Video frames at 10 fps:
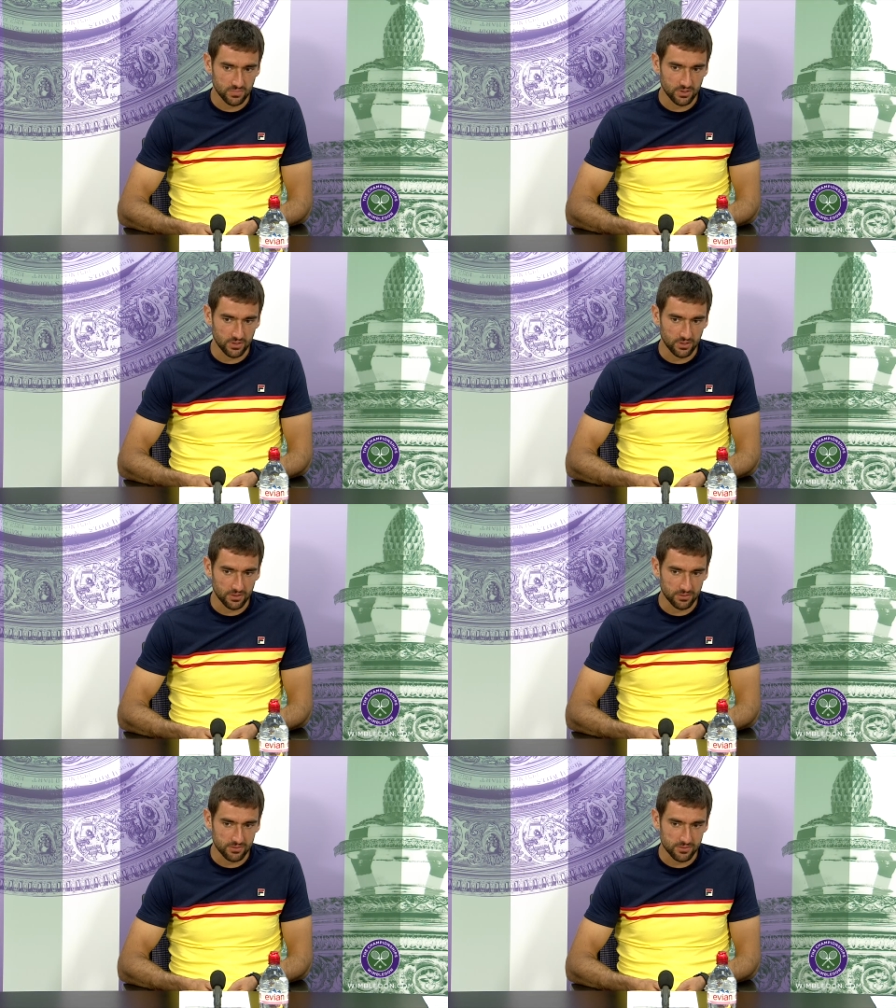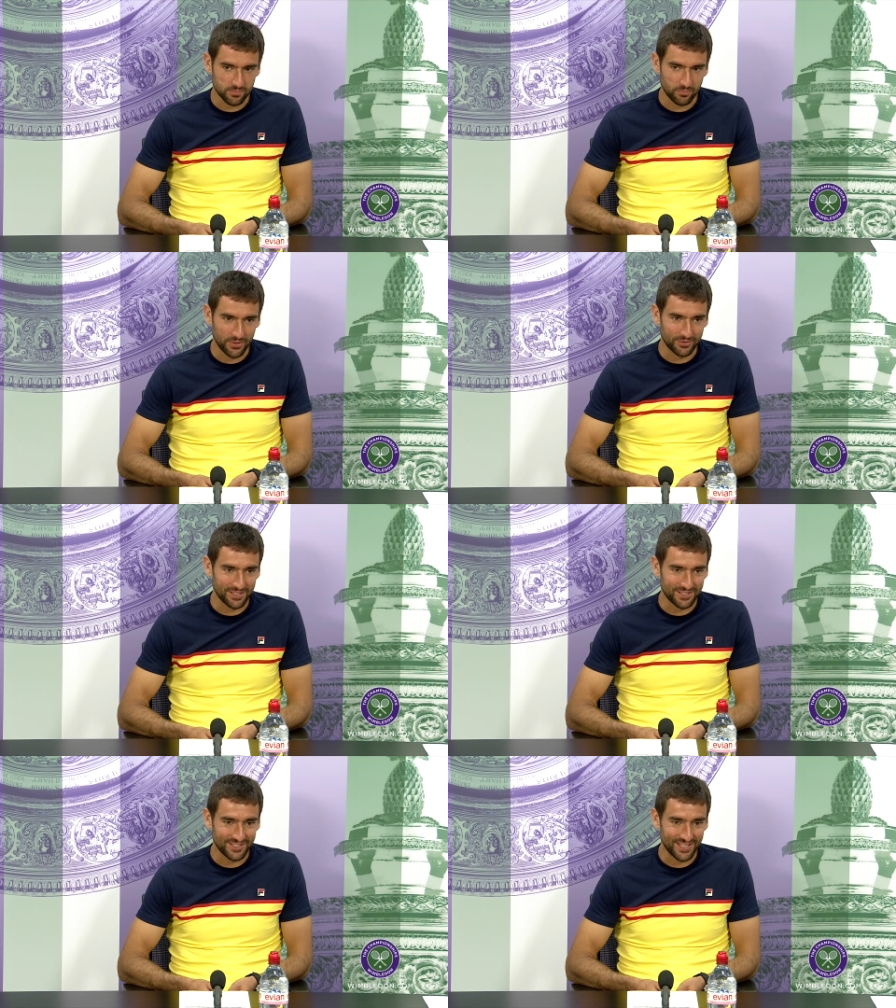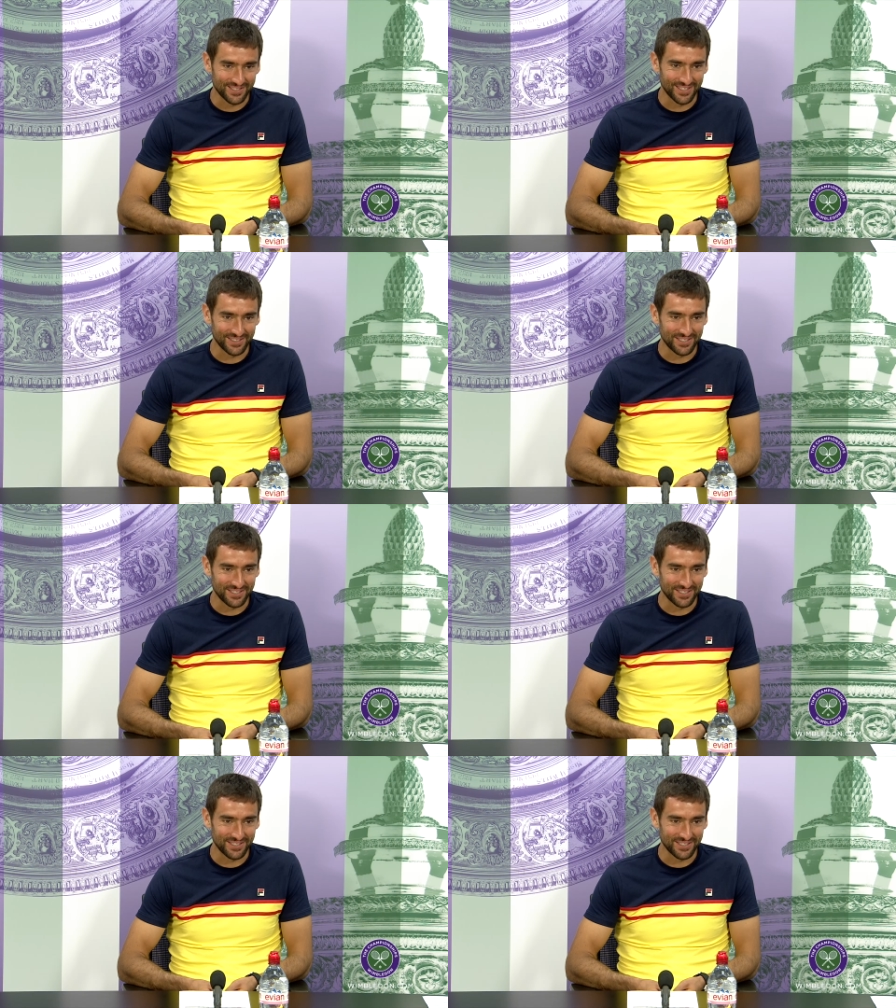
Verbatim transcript: I think it's better that it stays like